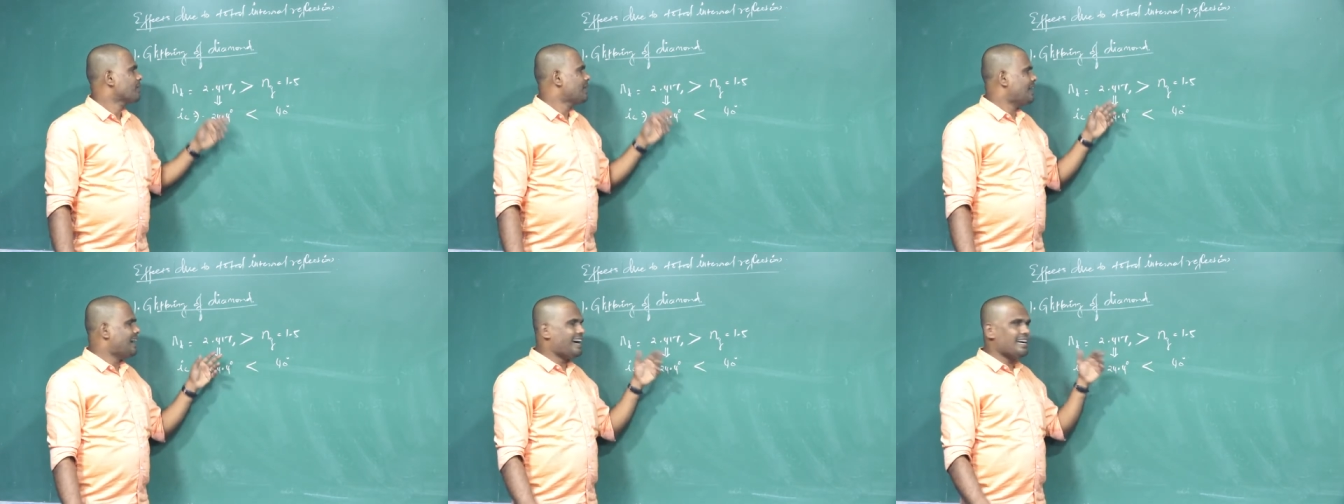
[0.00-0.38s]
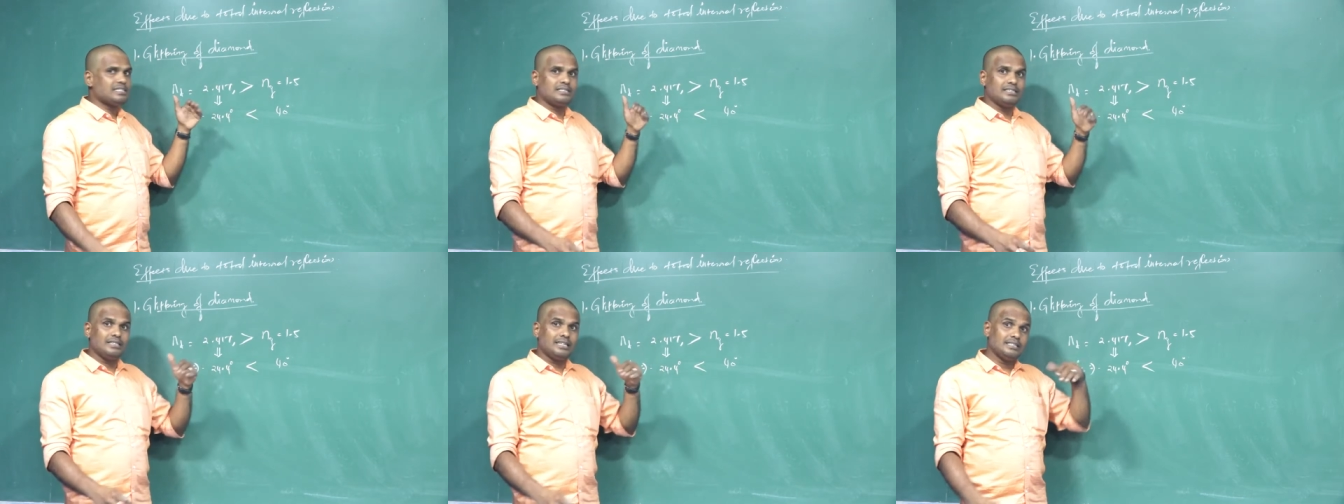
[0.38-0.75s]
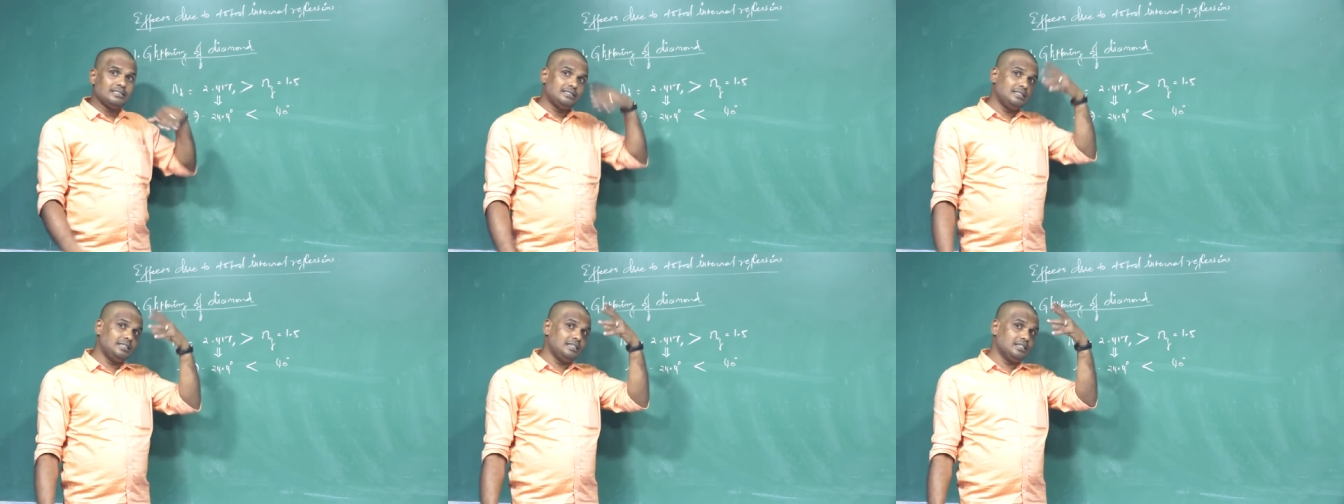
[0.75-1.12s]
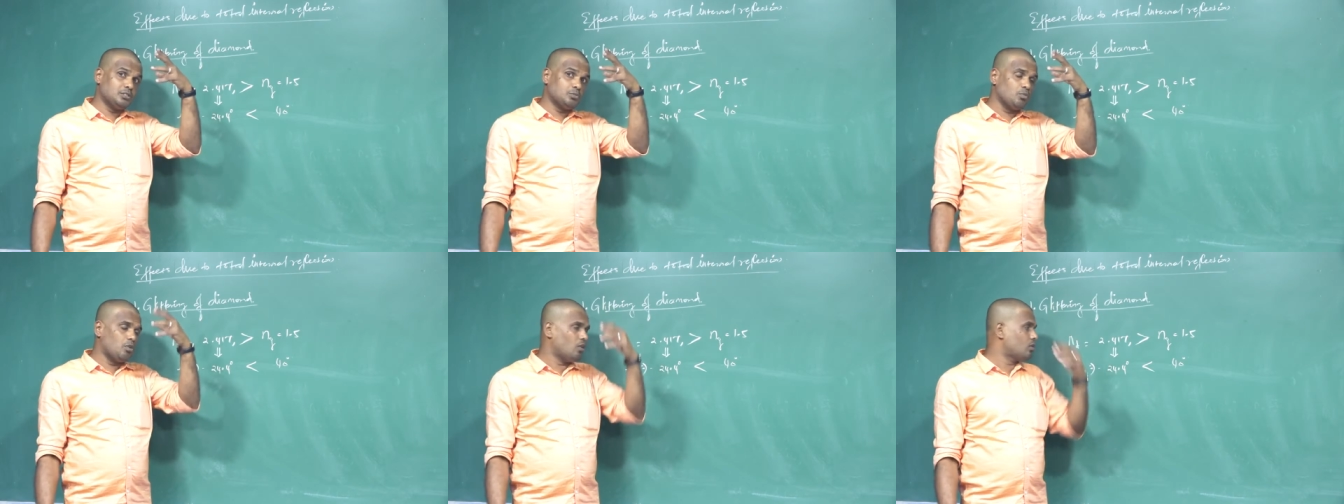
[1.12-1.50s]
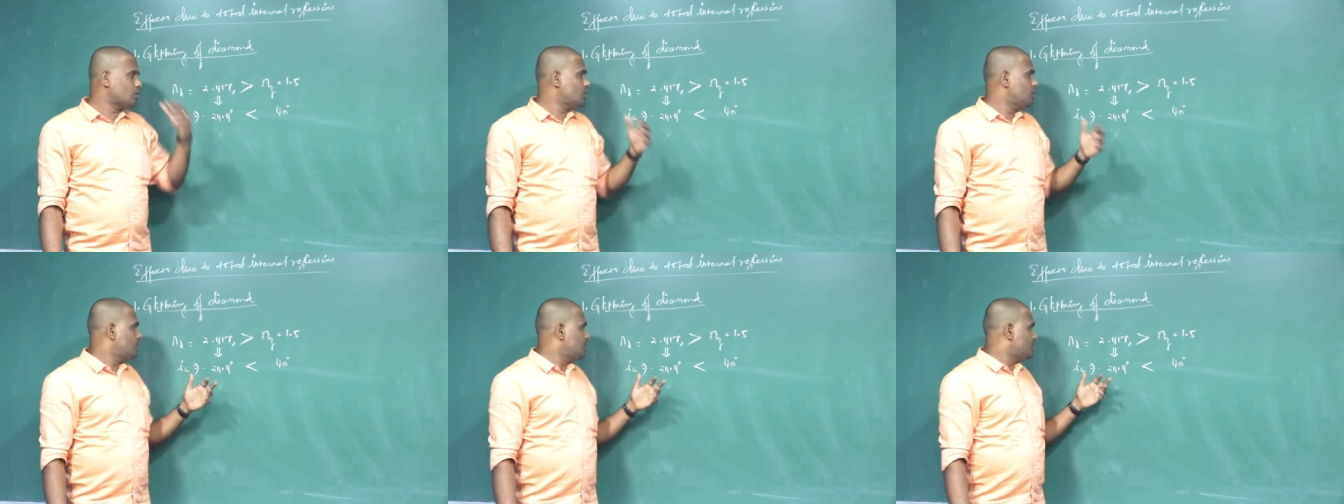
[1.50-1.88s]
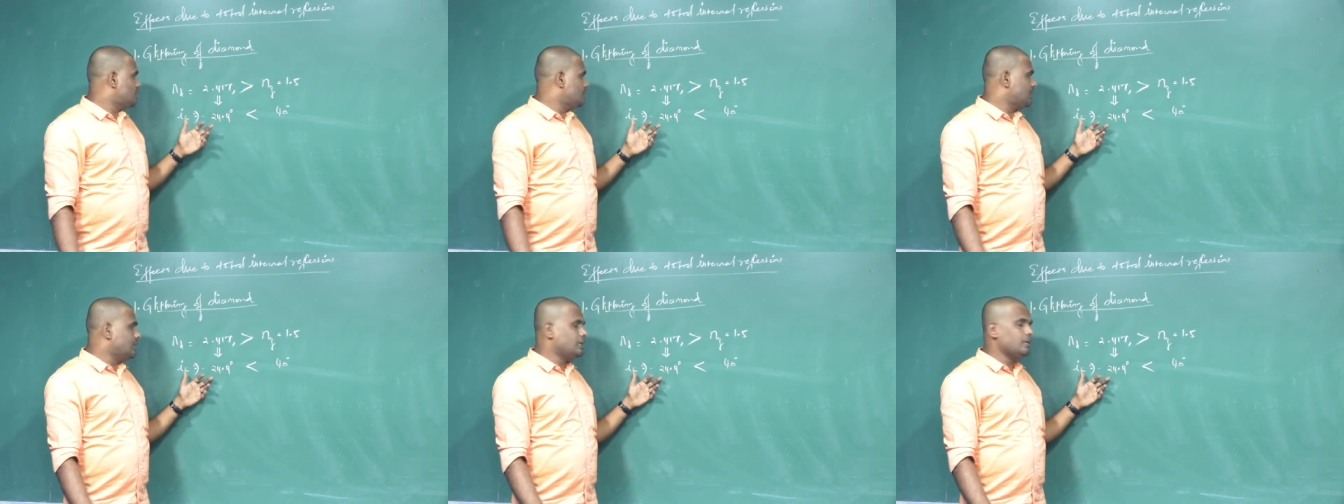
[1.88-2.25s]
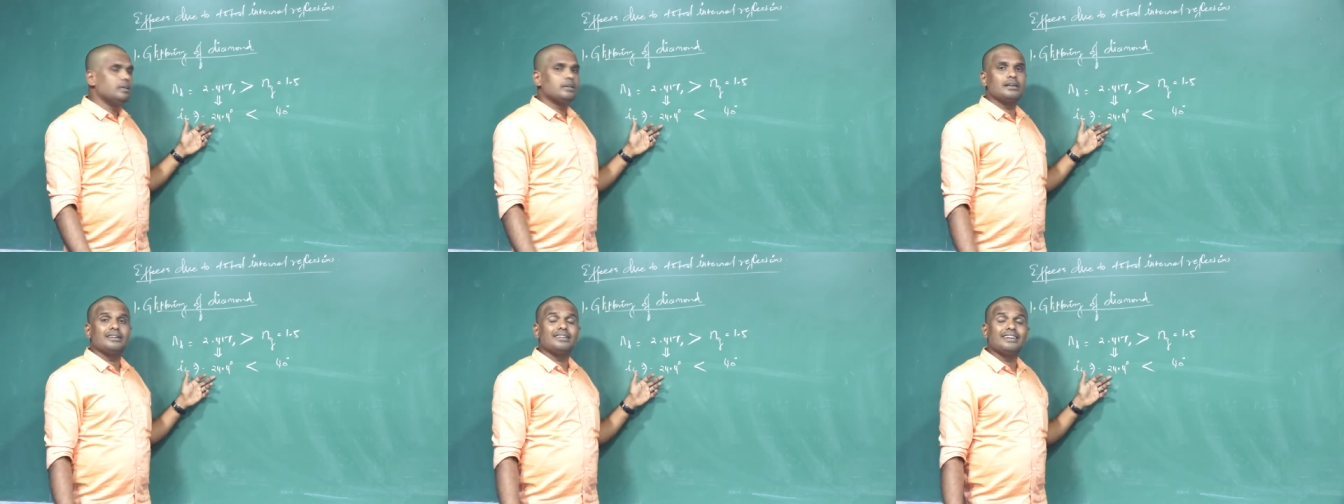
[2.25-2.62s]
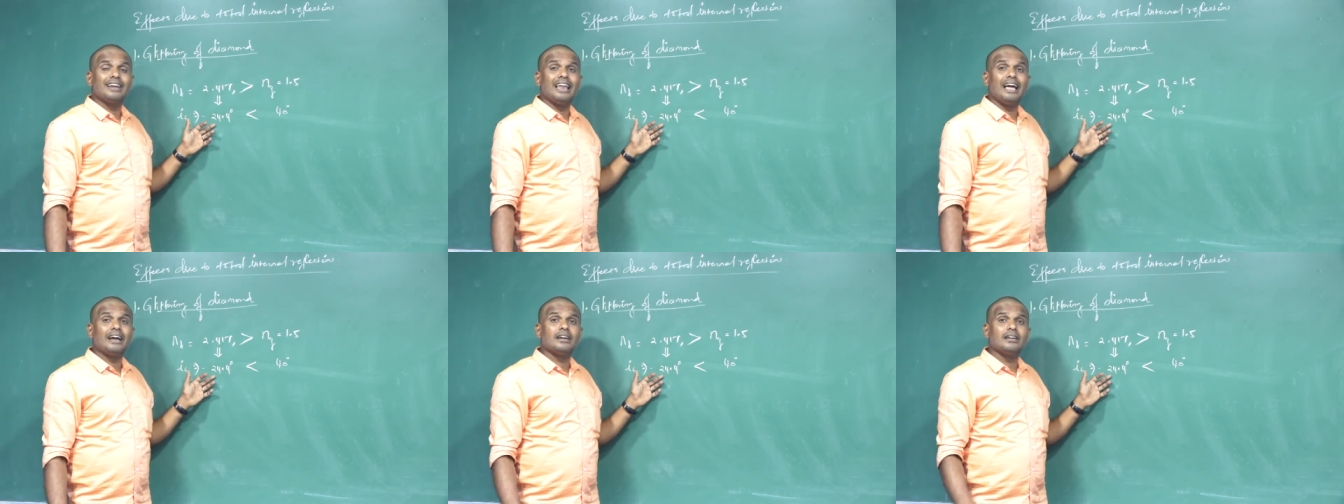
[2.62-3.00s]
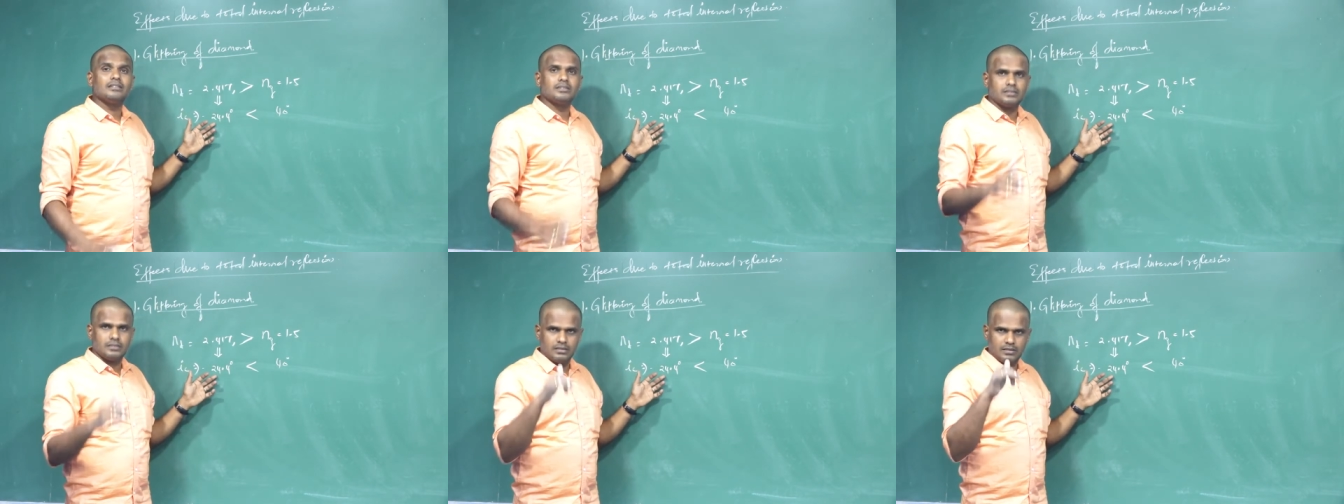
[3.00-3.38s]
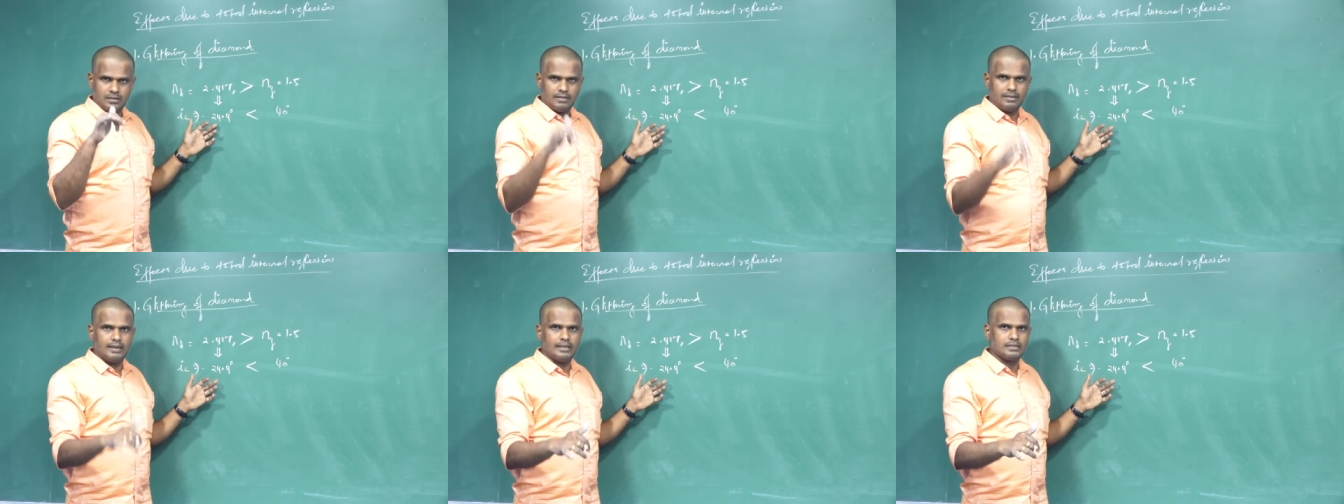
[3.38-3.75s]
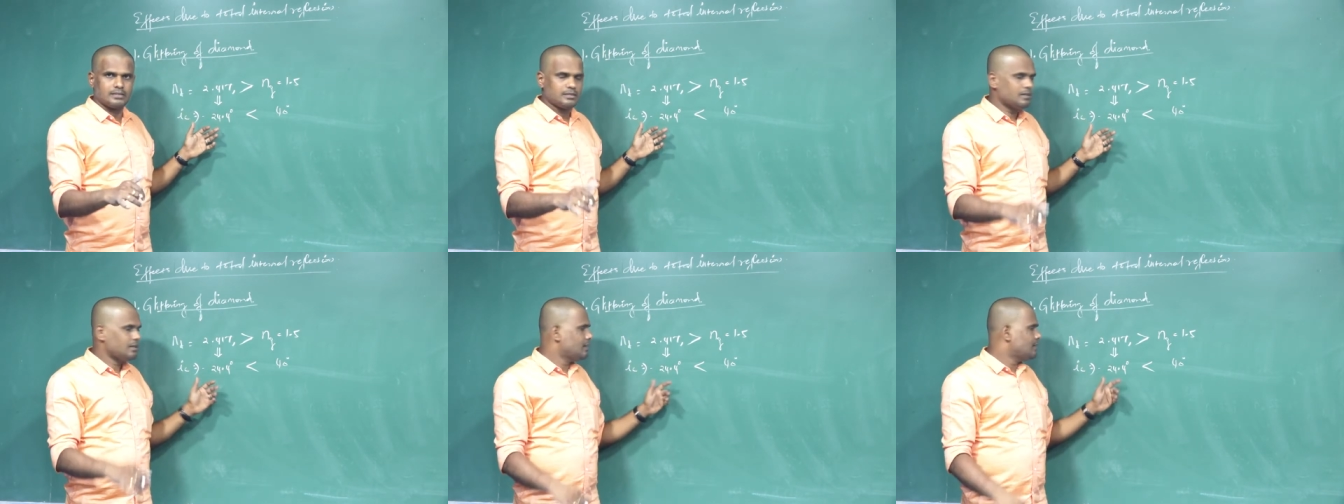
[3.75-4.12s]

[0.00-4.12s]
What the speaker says: As the density is more, the critical angle is less.